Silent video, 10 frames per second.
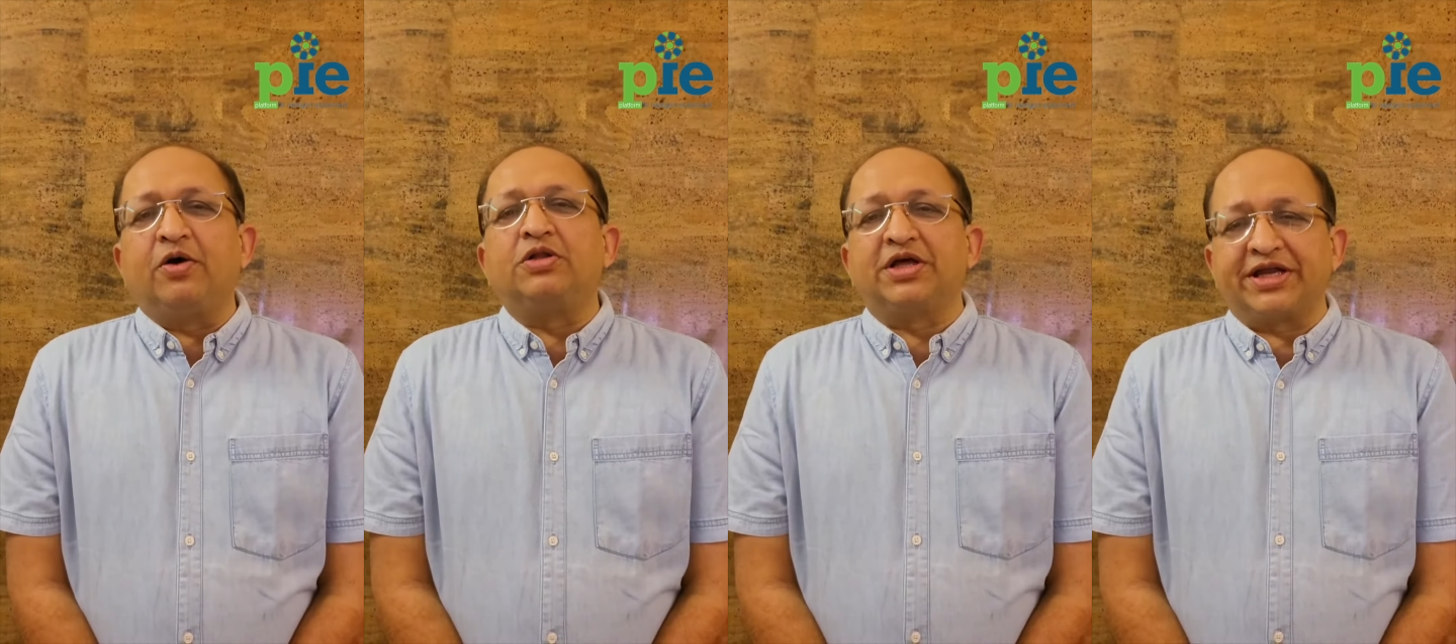
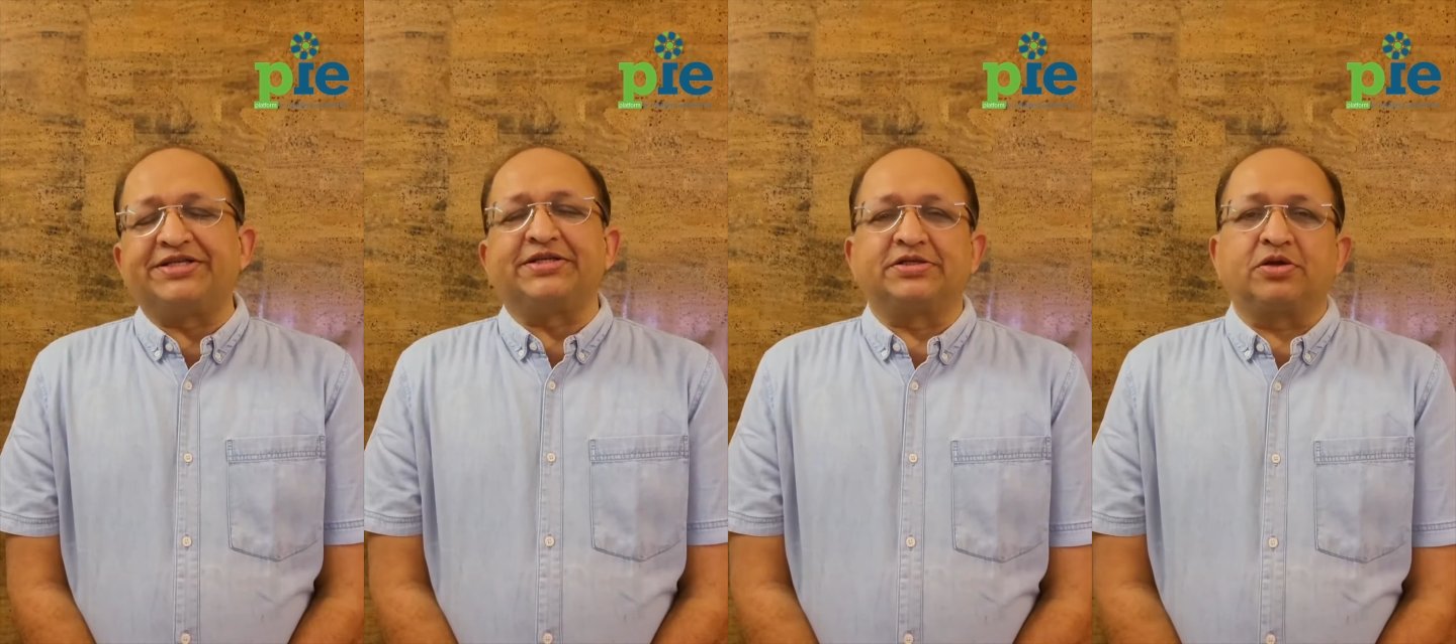The
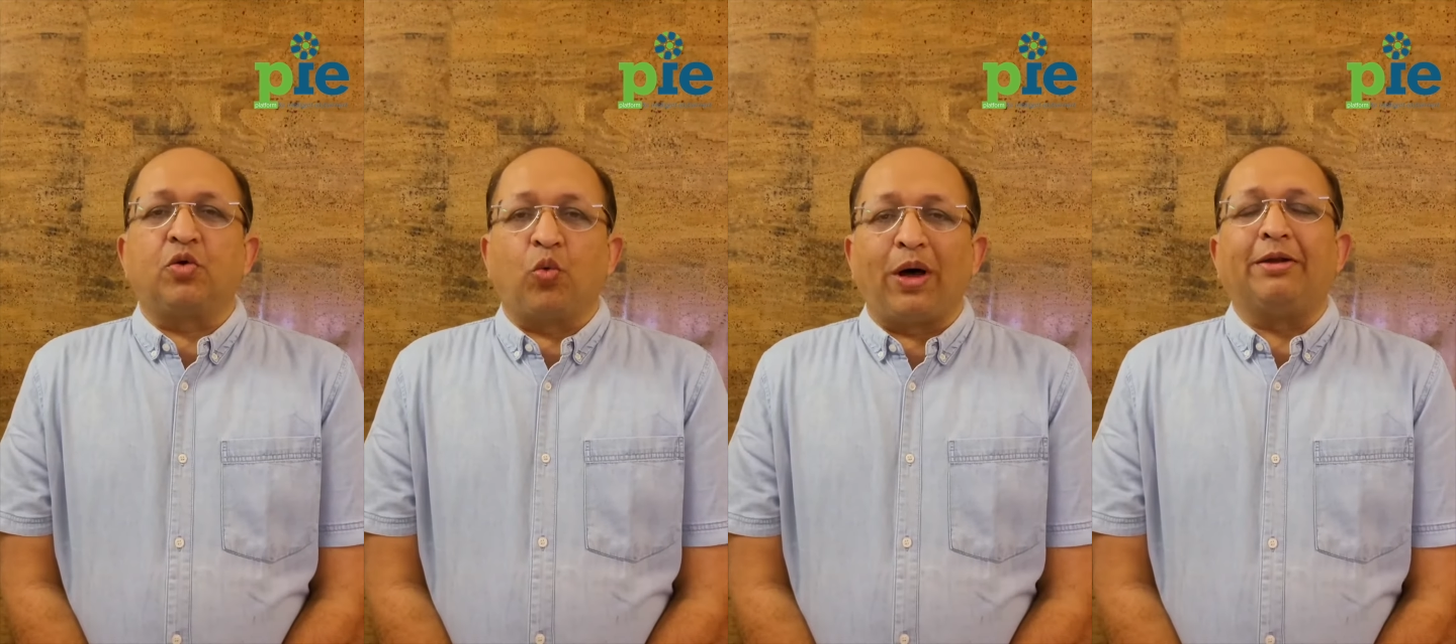reasons:
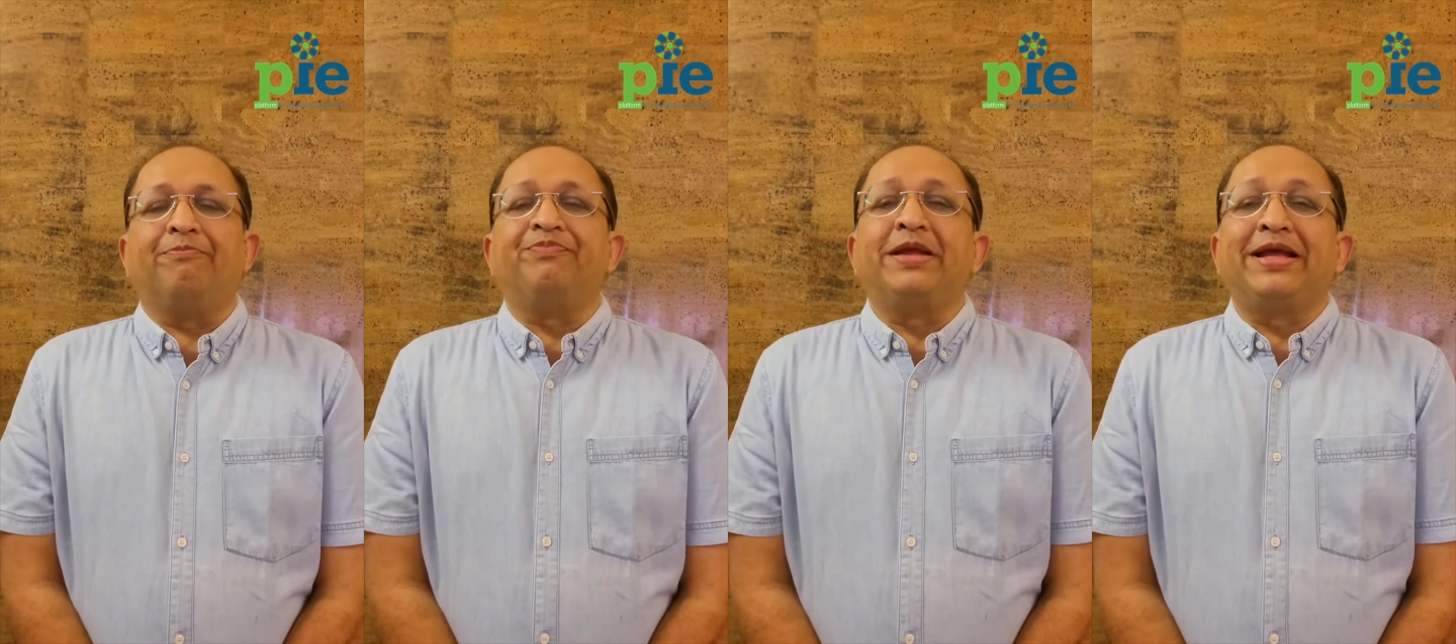one,
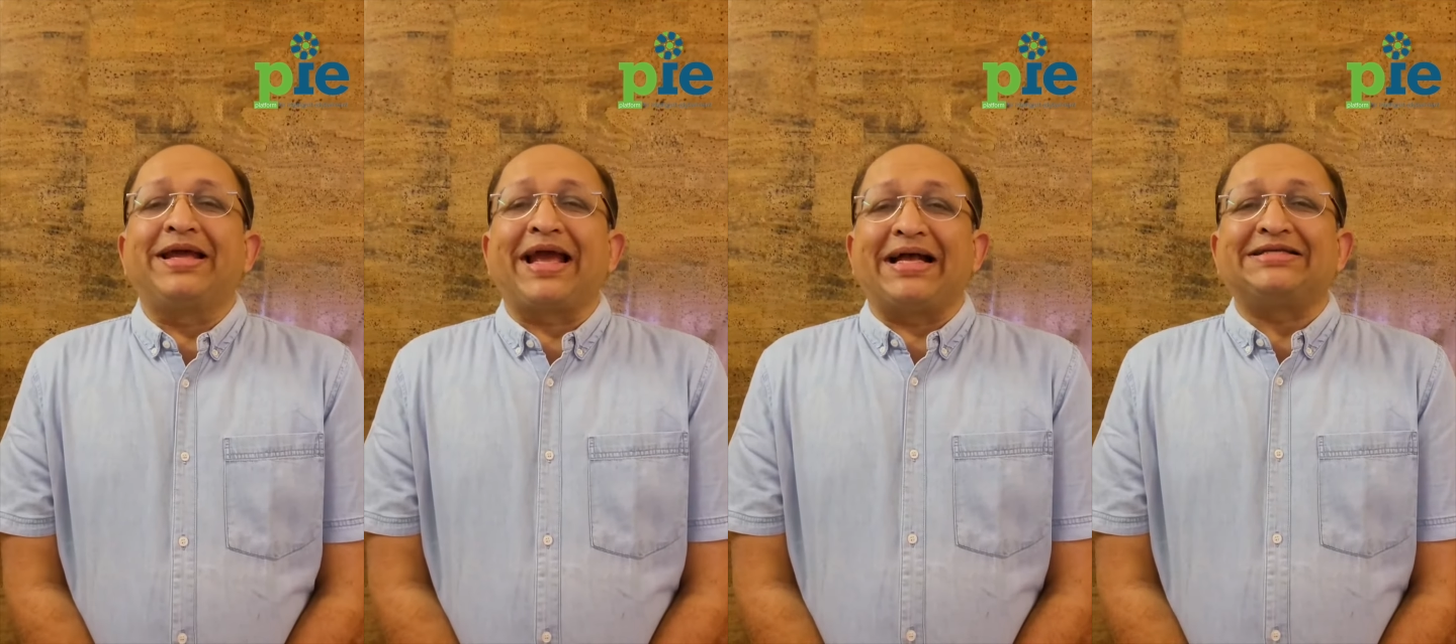
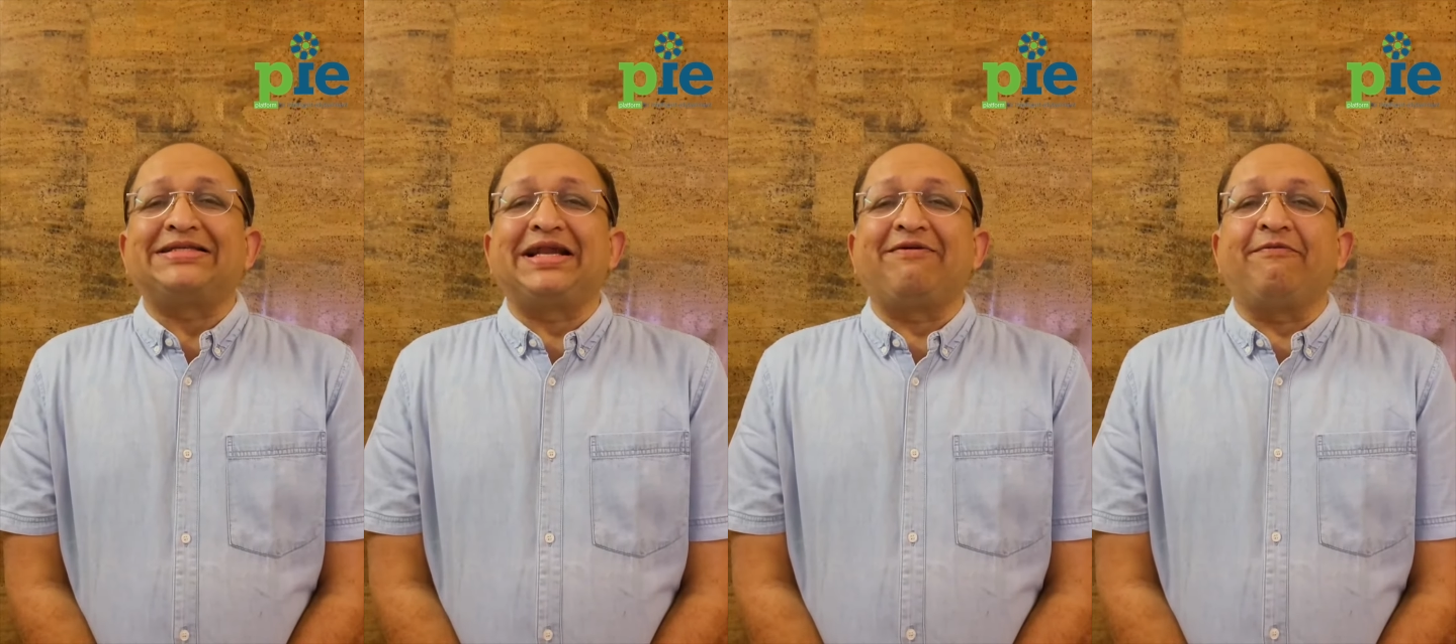
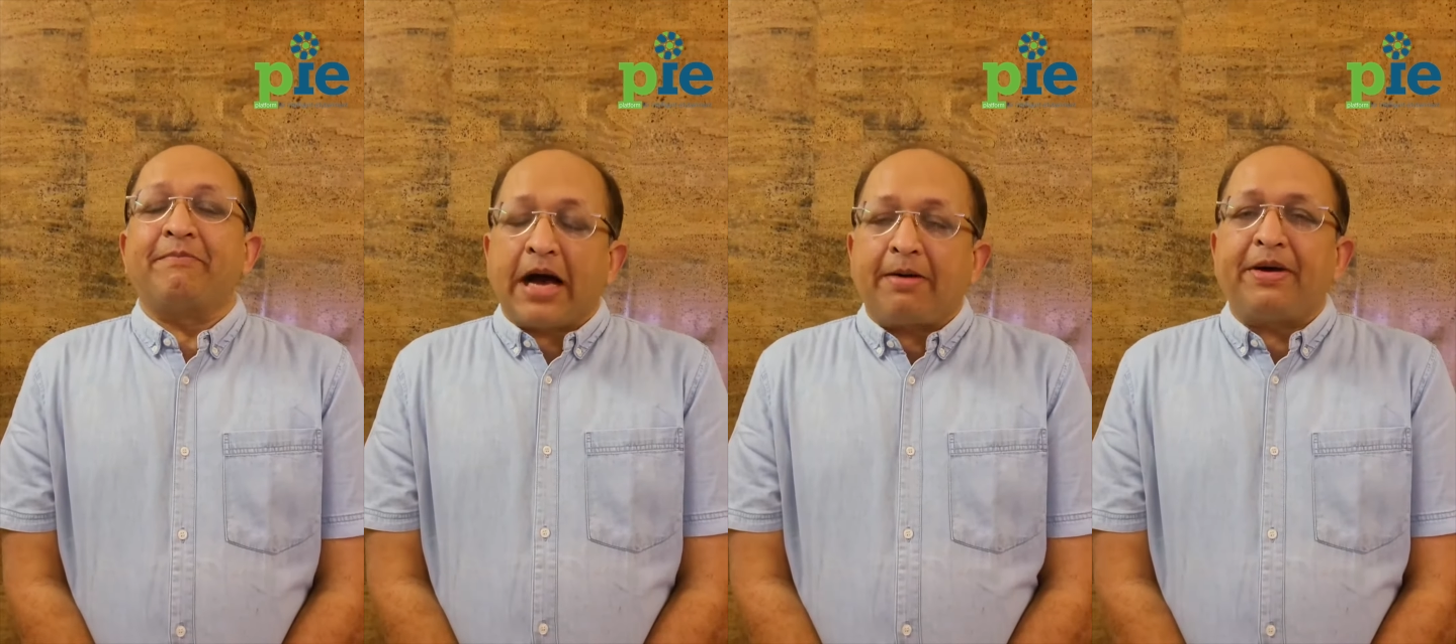
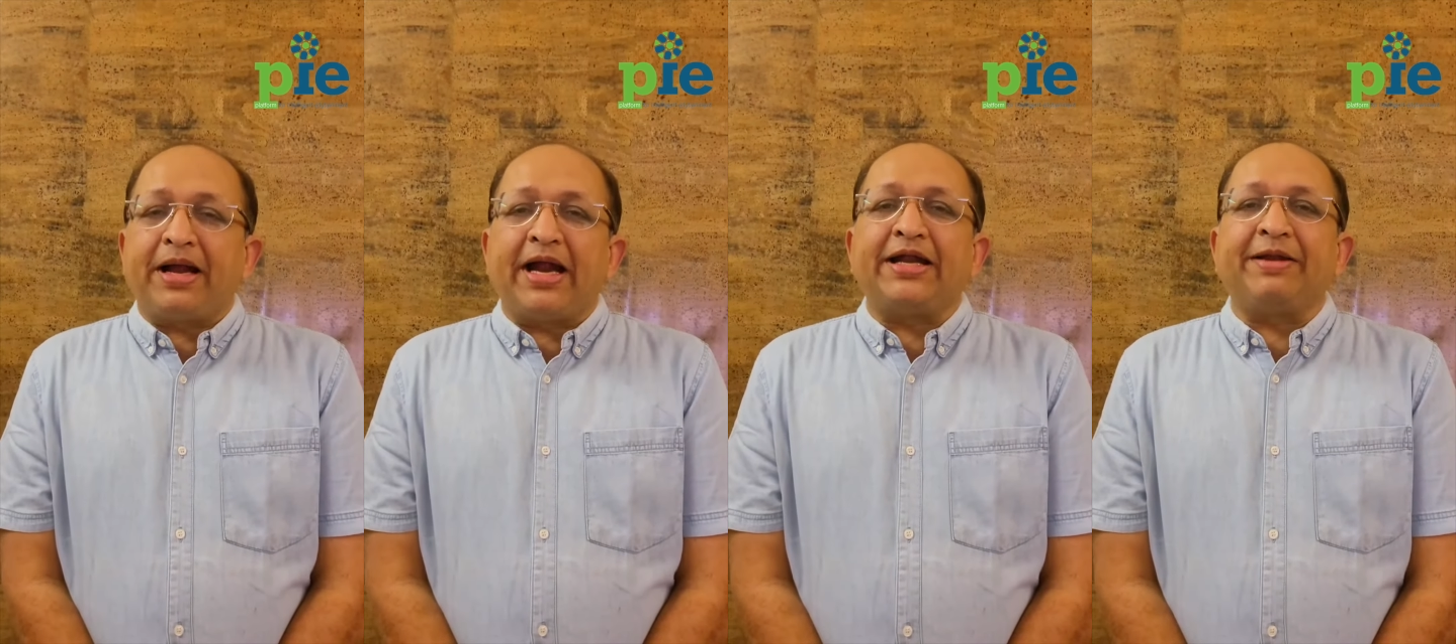casirivimab
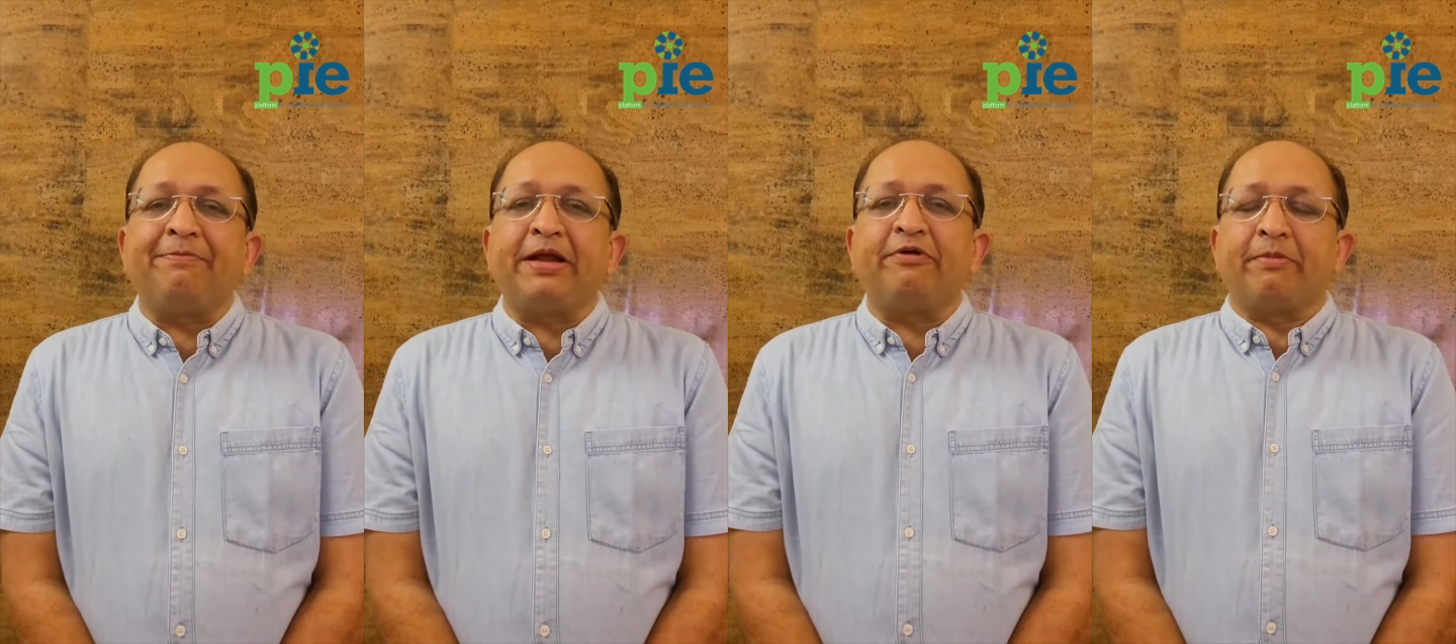and
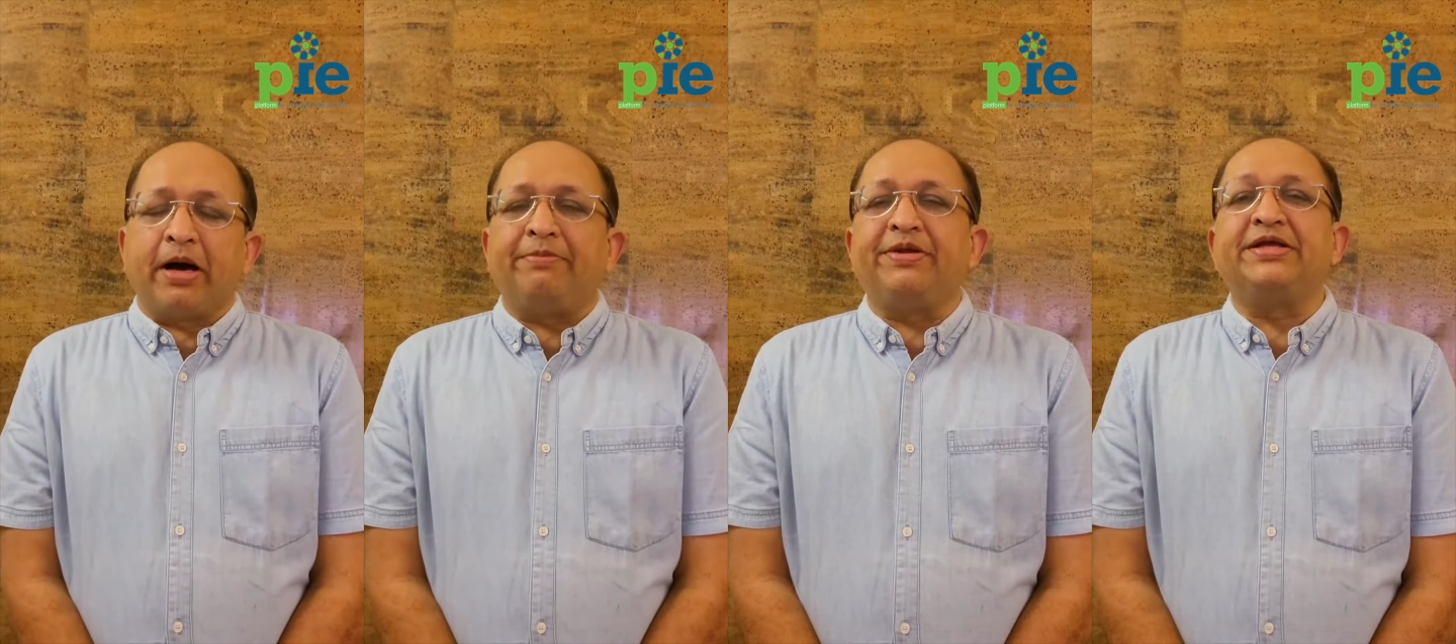imdevimab